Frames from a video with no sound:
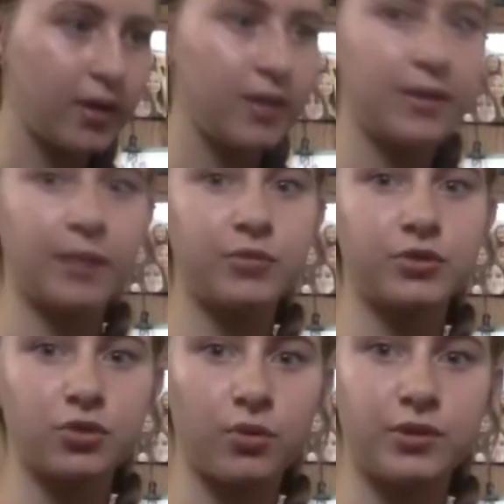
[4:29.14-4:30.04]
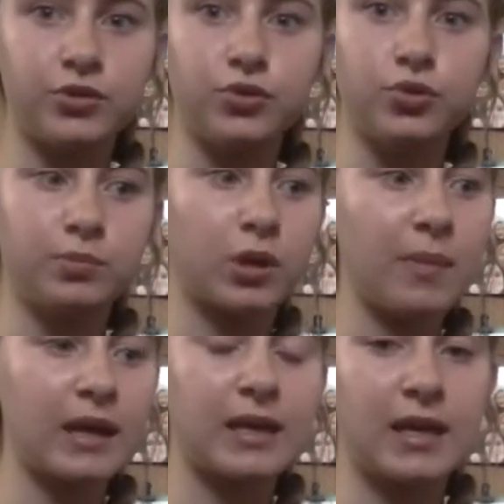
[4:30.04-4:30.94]
then I'm just going to put it
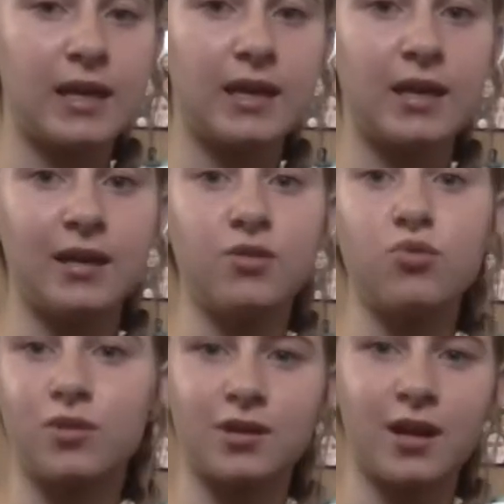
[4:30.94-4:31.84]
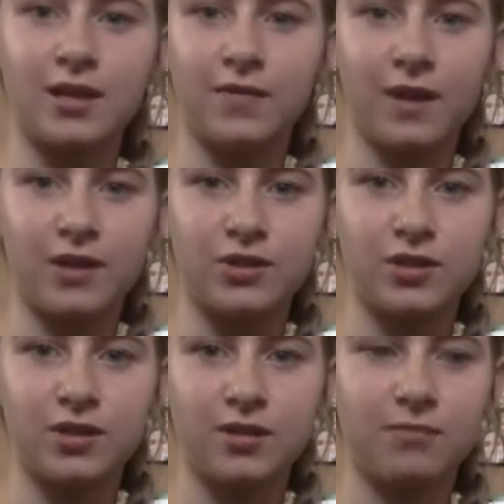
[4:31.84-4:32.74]
back in an organized fashion.
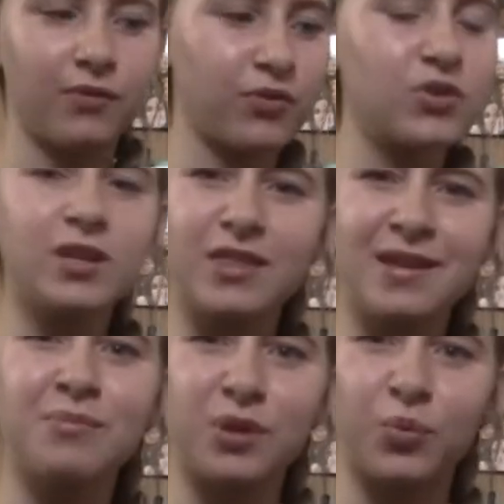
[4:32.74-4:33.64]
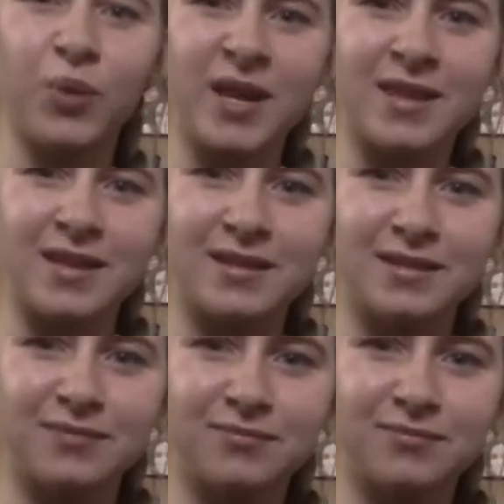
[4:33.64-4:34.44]
But first I think I'm going to weigh this.